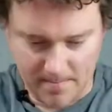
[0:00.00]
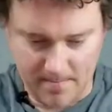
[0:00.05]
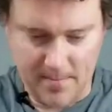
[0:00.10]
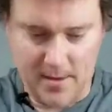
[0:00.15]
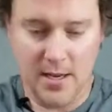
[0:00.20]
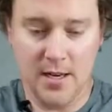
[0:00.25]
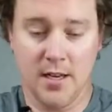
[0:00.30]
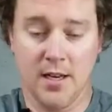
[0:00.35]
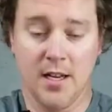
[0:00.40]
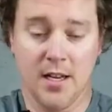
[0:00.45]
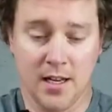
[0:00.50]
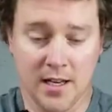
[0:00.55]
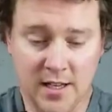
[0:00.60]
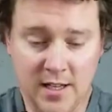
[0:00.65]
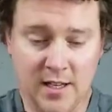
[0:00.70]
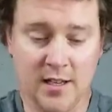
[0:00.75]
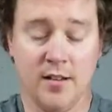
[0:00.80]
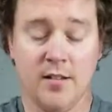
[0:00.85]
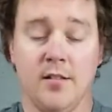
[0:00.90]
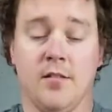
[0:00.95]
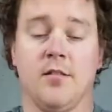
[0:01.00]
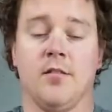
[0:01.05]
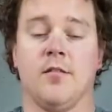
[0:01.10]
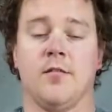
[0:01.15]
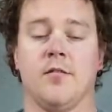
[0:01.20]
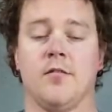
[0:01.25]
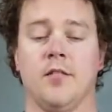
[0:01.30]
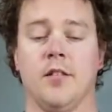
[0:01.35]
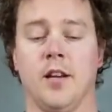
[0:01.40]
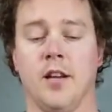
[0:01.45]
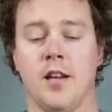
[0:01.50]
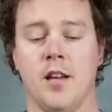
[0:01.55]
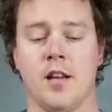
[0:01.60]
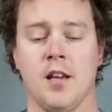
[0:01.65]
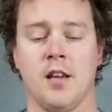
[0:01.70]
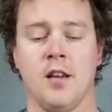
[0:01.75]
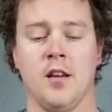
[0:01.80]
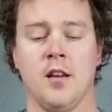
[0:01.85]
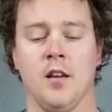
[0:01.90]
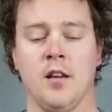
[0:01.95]
and in, okay?
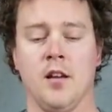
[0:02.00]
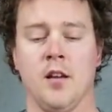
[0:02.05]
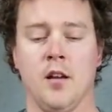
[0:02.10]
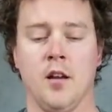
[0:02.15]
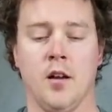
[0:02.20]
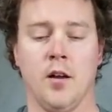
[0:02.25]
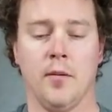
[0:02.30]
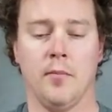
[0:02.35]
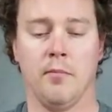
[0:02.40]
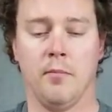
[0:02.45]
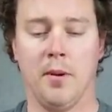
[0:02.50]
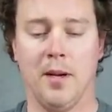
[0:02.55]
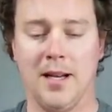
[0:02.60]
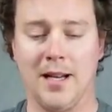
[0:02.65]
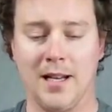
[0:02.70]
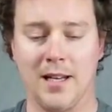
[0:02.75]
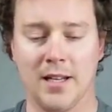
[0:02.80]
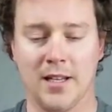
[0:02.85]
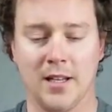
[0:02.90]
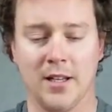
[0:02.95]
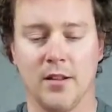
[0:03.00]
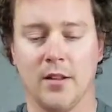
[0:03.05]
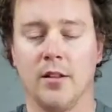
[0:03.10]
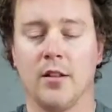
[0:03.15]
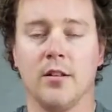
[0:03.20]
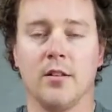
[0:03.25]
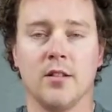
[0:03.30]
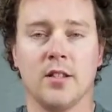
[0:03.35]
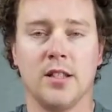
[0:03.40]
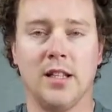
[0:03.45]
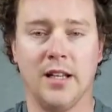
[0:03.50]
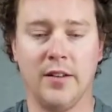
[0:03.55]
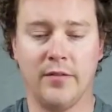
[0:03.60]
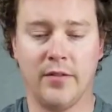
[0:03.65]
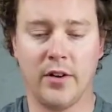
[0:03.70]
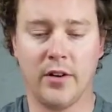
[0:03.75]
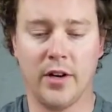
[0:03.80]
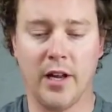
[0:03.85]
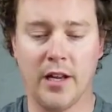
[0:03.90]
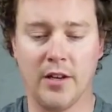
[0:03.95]
But slight
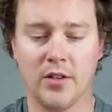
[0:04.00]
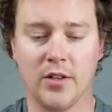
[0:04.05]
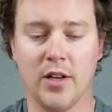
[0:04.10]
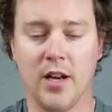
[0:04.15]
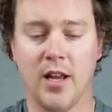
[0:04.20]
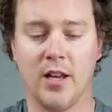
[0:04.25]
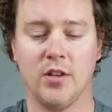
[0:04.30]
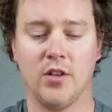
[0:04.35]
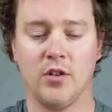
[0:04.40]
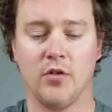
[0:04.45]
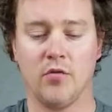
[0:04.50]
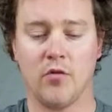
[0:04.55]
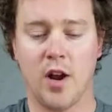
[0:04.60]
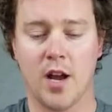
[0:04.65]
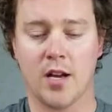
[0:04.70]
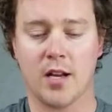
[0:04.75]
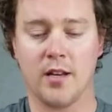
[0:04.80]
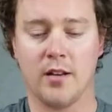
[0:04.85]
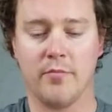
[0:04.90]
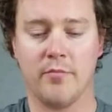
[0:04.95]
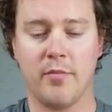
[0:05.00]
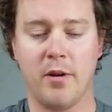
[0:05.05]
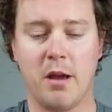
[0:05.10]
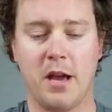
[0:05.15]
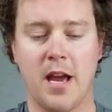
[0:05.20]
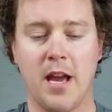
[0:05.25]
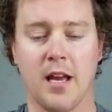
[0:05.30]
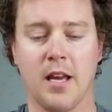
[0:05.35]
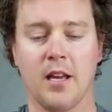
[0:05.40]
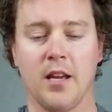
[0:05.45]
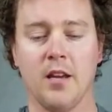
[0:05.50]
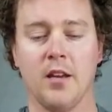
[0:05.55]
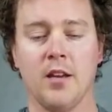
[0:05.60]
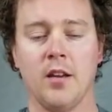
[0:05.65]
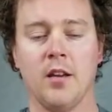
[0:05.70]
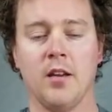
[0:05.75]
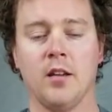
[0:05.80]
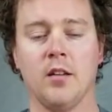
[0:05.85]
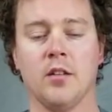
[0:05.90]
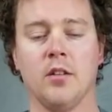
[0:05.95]
variation, as you rock it back,
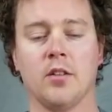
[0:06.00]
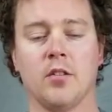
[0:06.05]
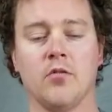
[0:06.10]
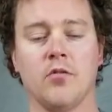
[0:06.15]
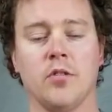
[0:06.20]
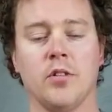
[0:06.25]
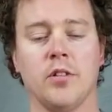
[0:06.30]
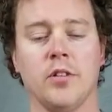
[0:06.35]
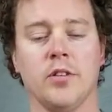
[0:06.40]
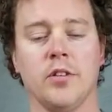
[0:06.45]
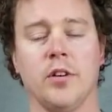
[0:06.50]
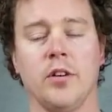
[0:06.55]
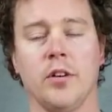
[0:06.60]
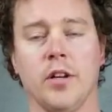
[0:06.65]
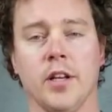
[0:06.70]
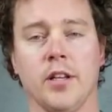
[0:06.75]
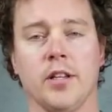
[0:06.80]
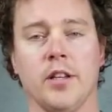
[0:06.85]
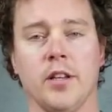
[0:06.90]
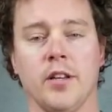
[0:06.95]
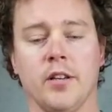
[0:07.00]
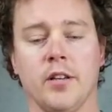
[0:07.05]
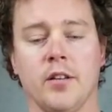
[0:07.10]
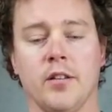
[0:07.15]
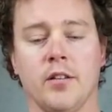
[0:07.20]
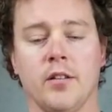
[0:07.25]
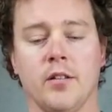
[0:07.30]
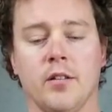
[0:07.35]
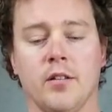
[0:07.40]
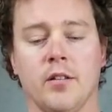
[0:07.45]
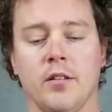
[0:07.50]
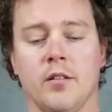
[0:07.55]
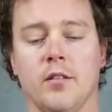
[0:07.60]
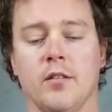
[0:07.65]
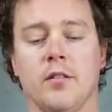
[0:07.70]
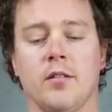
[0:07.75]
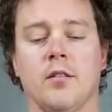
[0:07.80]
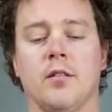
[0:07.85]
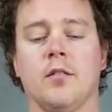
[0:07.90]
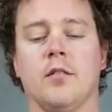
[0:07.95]
you're going to turn it.
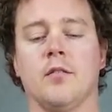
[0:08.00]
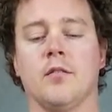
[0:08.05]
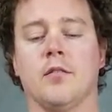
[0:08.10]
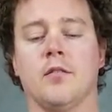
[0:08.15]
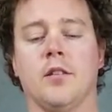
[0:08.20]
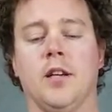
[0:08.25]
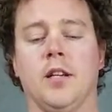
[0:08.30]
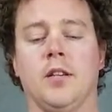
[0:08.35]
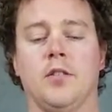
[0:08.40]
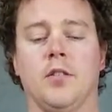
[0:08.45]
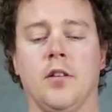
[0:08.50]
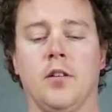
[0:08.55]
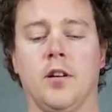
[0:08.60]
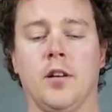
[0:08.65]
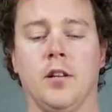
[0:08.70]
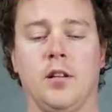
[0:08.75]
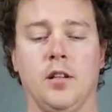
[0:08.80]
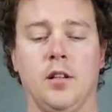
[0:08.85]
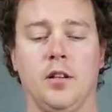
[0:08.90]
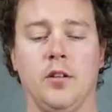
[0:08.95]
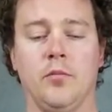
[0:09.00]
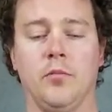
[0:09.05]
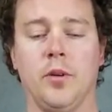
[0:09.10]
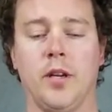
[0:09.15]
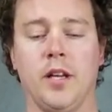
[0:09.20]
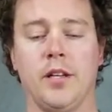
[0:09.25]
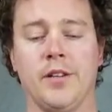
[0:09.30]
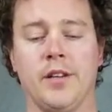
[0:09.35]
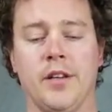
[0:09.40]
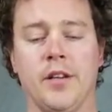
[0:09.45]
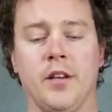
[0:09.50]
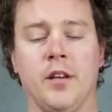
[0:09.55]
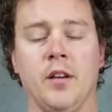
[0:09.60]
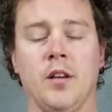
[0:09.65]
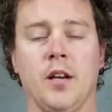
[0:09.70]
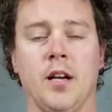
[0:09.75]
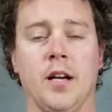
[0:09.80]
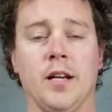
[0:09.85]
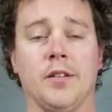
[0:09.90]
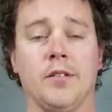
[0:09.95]
Okay, turn it a little bit.
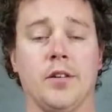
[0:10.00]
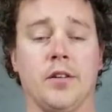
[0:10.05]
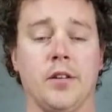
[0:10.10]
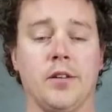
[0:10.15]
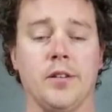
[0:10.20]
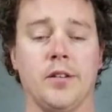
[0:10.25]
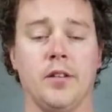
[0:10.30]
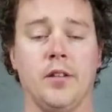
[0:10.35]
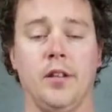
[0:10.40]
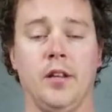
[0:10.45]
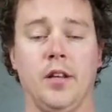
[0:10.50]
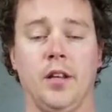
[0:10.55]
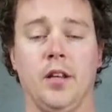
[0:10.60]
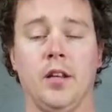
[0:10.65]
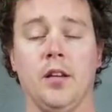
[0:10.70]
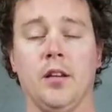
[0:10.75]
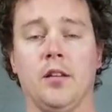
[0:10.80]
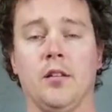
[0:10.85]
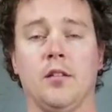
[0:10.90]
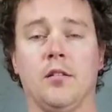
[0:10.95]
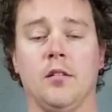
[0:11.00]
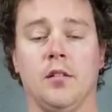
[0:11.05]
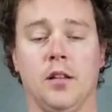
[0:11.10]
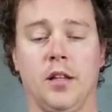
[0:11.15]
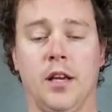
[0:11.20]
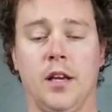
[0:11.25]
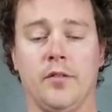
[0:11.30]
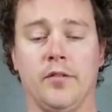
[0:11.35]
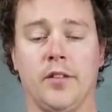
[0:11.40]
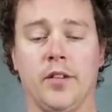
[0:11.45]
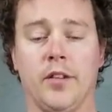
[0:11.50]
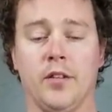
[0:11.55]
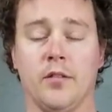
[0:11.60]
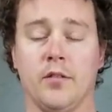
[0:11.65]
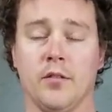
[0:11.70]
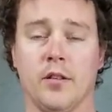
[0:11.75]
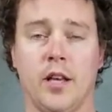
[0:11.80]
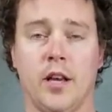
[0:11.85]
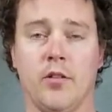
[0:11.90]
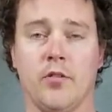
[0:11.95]
I turn it to the left,
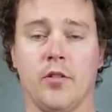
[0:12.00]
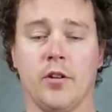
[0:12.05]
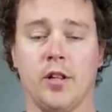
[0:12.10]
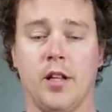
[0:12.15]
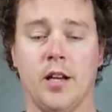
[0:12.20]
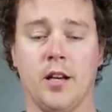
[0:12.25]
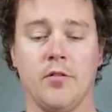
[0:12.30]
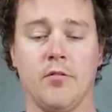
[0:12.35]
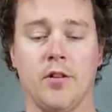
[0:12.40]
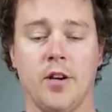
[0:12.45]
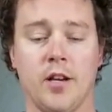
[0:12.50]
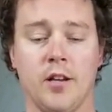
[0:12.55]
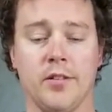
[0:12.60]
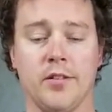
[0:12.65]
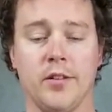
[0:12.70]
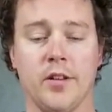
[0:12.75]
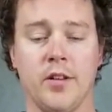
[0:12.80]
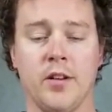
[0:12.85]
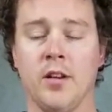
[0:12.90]
counterclockwise.